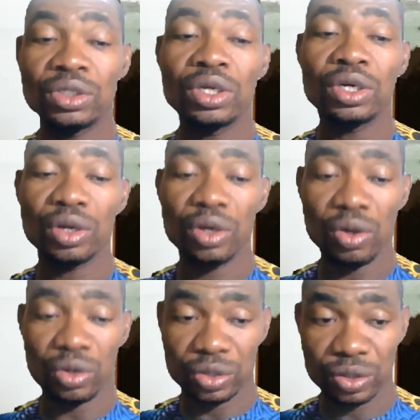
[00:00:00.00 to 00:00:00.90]
clause.
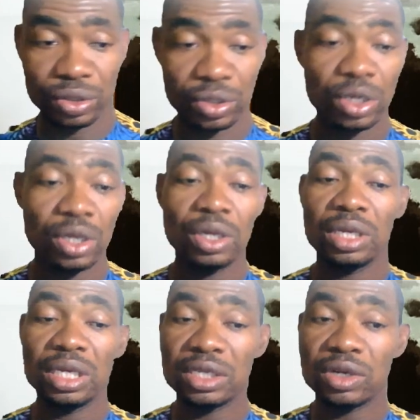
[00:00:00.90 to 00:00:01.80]
It
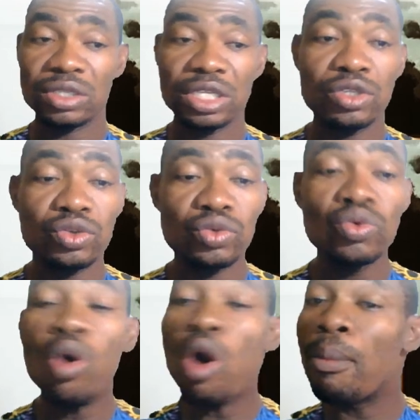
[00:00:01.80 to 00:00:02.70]
contains two or
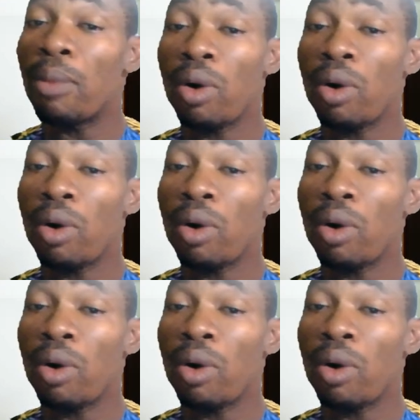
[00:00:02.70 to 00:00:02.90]
more